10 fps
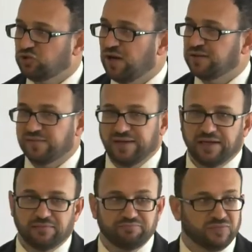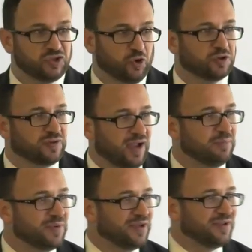relatively short
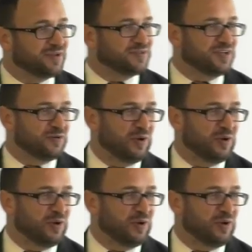time, considering